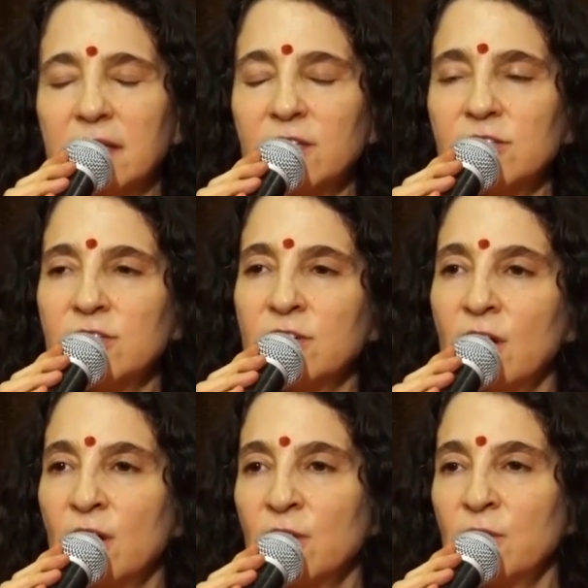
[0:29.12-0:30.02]
There's
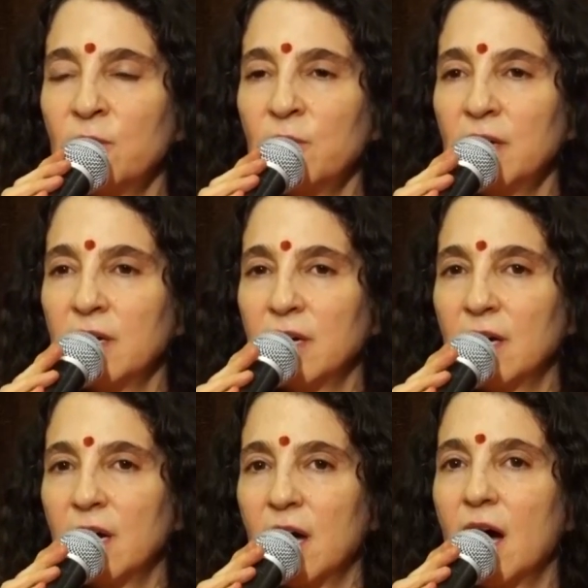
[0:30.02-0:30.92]
no
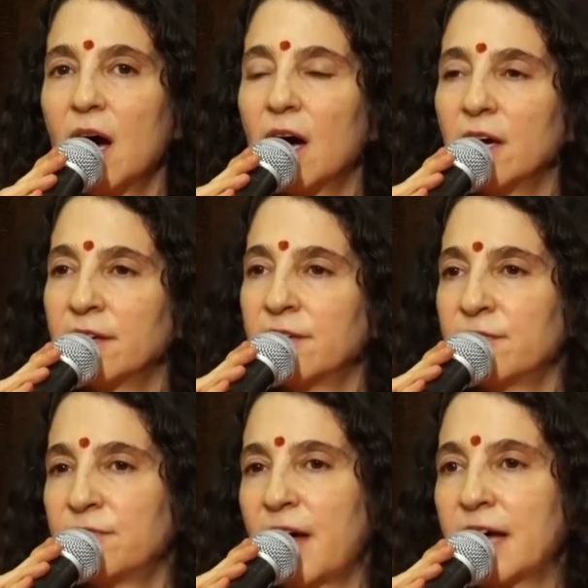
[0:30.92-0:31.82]
hard
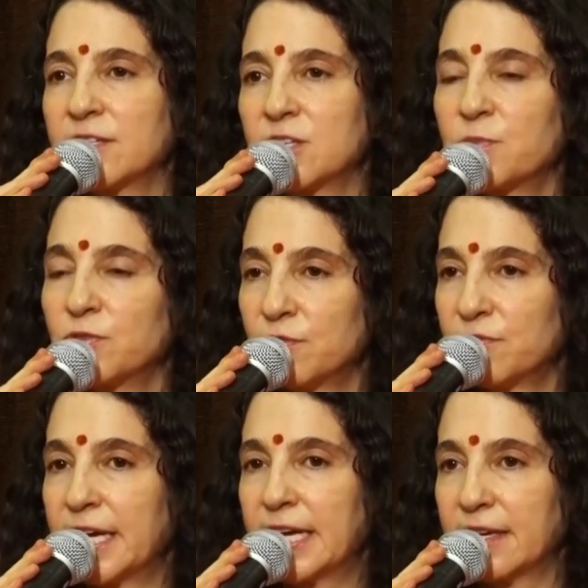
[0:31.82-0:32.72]
and fast
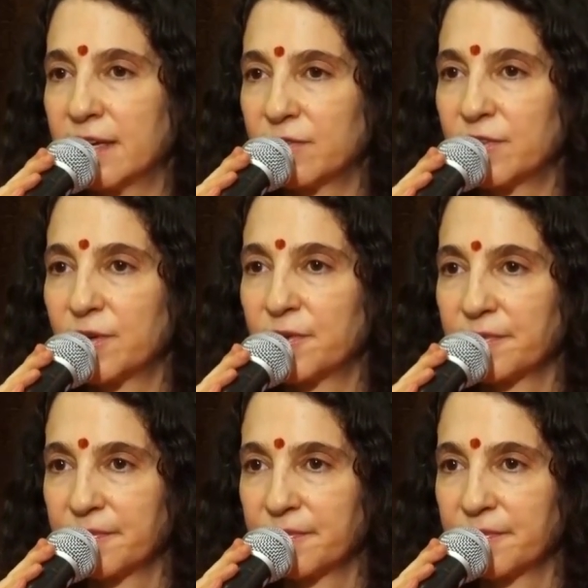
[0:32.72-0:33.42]
proof I can give you.